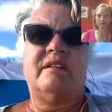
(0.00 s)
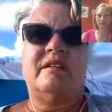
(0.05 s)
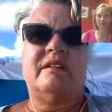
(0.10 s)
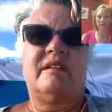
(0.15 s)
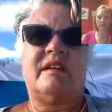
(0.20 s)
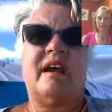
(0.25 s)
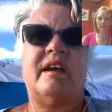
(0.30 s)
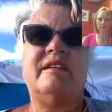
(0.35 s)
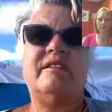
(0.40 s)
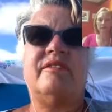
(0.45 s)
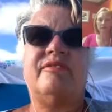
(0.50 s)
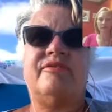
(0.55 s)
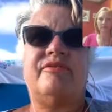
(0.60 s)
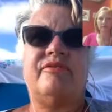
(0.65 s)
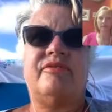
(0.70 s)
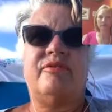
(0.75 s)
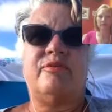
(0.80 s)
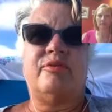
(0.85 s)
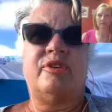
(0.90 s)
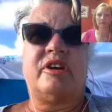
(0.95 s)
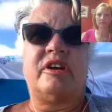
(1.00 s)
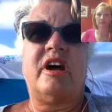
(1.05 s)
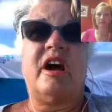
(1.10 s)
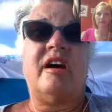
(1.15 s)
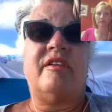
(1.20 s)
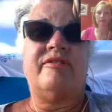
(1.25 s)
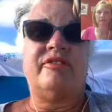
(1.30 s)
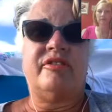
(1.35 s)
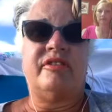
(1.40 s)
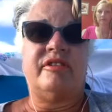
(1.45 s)
kind of
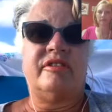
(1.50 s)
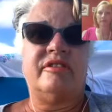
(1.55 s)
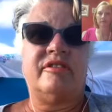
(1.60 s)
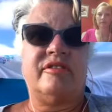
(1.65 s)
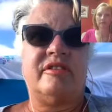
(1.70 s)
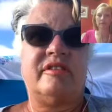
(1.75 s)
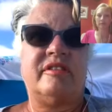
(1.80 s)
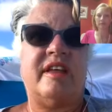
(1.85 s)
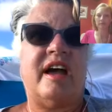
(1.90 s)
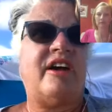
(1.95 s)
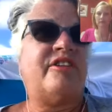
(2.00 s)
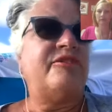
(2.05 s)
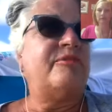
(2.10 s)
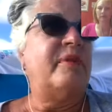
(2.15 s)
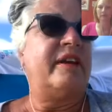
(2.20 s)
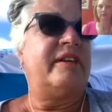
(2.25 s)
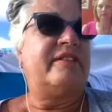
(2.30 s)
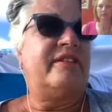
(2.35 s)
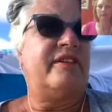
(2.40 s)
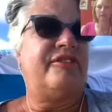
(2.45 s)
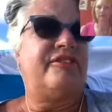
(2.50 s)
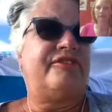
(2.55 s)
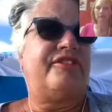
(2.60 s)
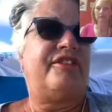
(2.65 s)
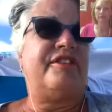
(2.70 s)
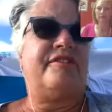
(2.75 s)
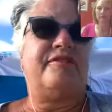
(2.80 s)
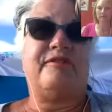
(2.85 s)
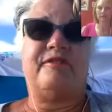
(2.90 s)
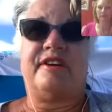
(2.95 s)
recovered, or allowed myself
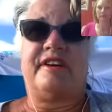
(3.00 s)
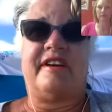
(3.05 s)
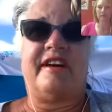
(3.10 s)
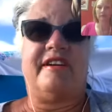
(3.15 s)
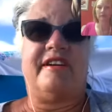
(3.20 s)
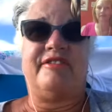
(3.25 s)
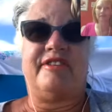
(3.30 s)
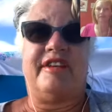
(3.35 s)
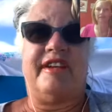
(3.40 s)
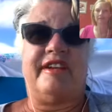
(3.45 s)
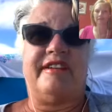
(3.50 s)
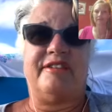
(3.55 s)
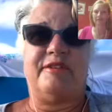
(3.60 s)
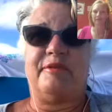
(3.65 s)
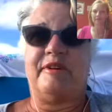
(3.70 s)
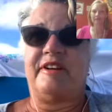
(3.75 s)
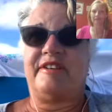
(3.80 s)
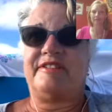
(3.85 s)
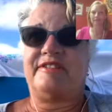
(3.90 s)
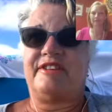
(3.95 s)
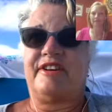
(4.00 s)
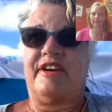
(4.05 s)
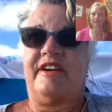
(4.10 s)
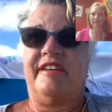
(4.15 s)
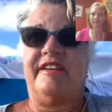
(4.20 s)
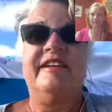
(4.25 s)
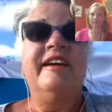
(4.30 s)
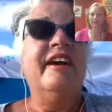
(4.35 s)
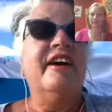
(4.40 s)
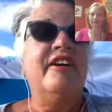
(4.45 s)
to recover, I don't know what else to call
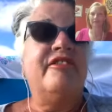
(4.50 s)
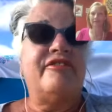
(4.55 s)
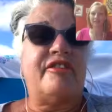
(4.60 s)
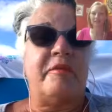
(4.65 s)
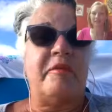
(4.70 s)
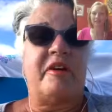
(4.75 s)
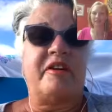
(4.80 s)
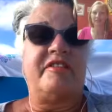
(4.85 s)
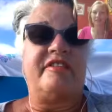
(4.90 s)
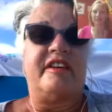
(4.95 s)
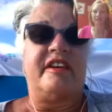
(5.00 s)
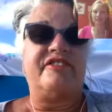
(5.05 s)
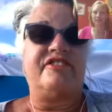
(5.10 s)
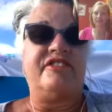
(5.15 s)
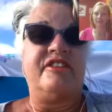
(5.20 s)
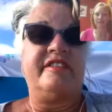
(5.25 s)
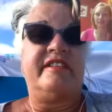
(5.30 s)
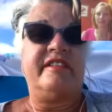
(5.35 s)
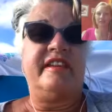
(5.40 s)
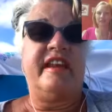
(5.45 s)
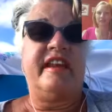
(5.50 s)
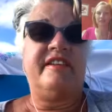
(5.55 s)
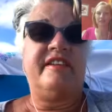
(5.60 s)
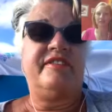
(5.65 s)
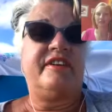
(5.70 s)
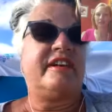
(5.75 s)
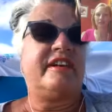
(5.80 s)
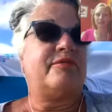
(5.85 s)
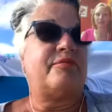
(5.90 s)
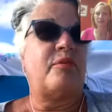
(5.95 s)
it, from our session today,
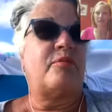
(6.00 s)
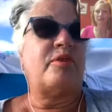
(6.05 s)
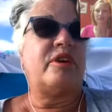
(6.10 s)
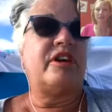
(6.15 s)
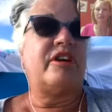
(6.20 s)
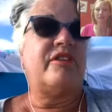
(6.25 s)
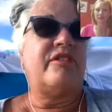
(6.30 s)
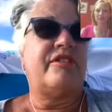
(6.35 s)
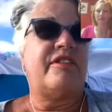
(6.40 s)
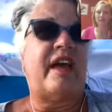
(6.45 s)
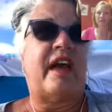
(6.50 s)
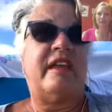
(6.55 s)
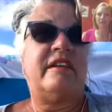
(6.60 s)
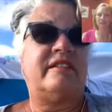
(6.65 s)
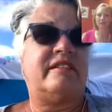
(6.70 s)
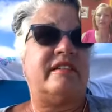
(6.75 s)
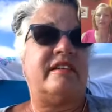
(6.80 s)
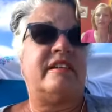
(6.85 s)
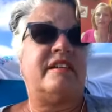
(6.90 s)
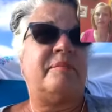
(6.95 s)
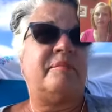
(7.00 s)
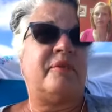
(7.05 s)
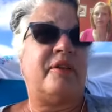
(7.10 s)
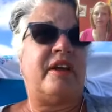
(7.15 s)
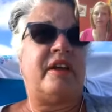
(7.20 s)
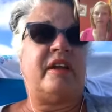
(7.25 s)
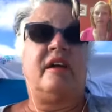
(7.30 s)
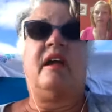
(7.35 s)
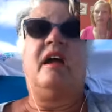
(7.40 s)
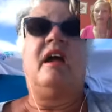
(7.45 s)
because when we go that deep,
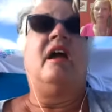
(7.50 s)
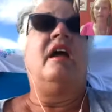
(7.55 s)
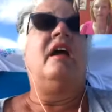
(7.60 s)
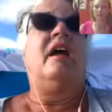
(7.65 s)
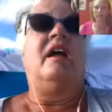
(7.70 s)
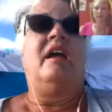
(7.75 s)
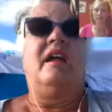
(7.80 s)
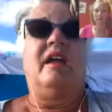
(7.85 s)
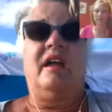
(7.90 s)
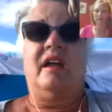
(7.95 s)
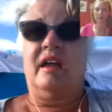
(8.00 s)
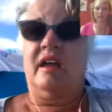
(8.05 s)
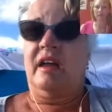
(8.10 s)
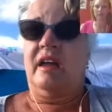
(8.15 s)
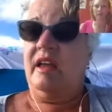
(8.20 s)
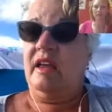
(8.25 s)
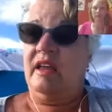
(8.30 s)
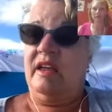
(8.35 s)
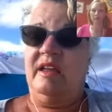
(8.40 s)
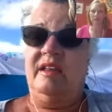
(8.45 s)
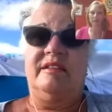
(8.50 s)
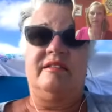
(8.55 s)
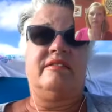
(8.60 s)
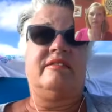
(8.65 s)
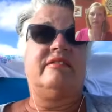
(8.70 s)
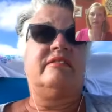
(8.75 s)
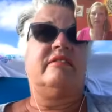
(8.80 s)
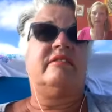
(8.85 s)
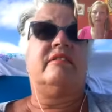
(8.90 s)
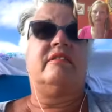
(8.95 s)
like it's
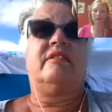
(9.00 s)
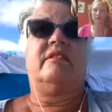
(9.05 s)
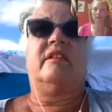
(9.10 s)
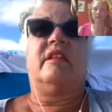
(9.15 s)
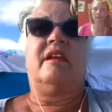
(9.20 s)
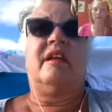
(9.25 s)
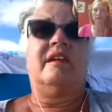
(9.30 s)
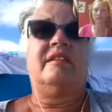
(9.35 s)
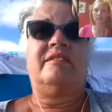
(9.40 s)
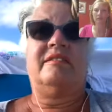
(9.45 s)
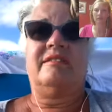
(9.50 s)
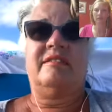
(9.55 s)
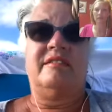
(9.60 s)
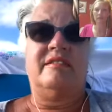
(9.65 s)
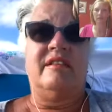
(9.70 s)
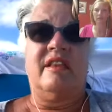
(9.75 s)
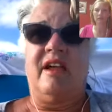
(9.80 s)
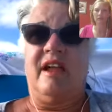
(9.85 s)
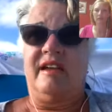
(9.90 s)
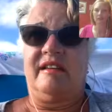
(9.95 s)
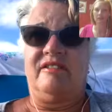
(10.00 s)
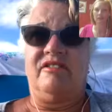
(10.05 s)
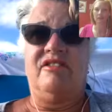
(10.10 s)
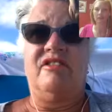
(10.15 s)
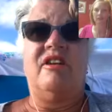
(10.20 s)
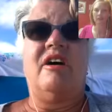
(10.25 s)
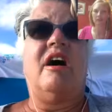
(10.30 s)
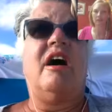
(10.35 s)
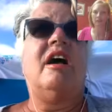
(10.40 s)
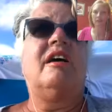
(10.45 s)
it's like
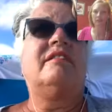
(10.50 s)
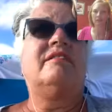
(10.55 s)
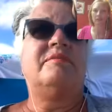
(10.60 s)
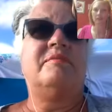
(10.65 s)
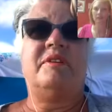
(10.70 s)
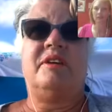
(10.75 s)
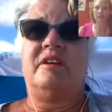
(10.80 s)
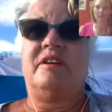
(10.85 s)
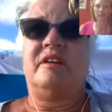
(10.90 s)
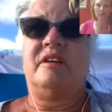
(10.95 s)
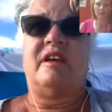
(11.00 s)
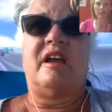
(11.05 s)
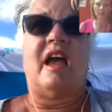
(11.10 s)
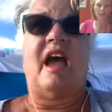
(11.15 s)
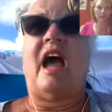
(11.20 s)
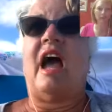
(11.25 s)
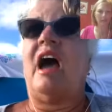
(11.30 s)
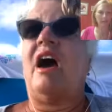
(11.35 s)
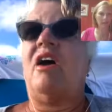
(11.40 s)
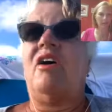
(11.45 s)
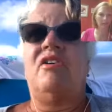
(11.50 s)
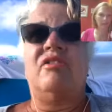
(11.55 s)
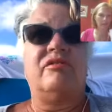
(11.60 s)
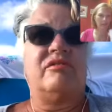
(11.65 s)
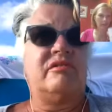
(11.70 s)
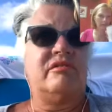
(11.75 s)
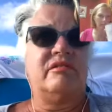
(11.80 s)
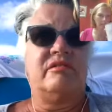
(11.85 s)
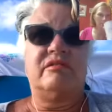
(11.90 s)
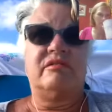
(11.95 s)
knocks me out
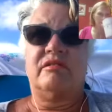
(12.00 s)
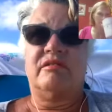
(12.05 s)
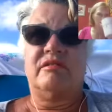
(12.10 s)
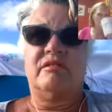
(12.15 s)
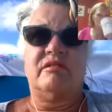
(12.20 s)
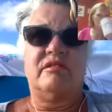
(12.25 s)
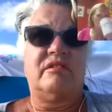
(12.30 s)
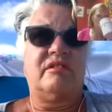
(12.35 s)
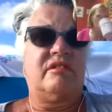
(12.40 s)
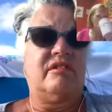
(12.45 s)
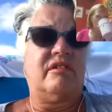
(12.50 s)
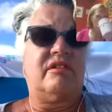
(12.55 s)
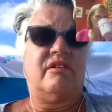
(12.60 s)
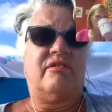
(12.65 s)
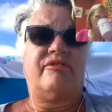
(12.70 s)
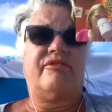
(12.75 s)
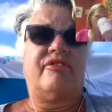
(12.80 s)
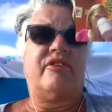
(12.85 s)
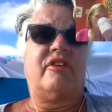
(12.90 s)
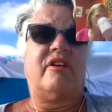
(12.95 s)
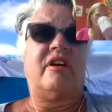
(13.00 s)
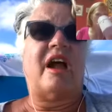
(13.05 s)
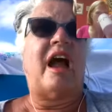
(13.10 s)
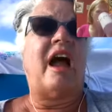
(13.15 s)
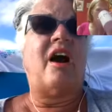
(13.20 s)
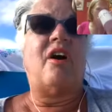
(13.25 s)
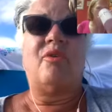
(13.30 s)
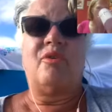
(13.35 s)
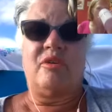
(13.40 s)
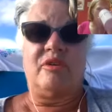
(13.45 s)
for
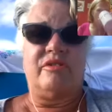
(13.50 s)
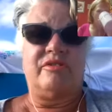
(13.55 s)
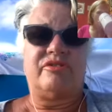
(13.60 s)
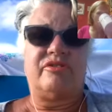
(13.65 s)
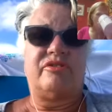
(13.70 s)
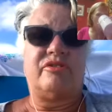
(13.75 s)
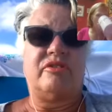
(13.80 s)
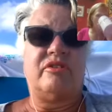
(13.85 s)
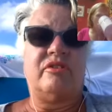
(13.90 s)
hours.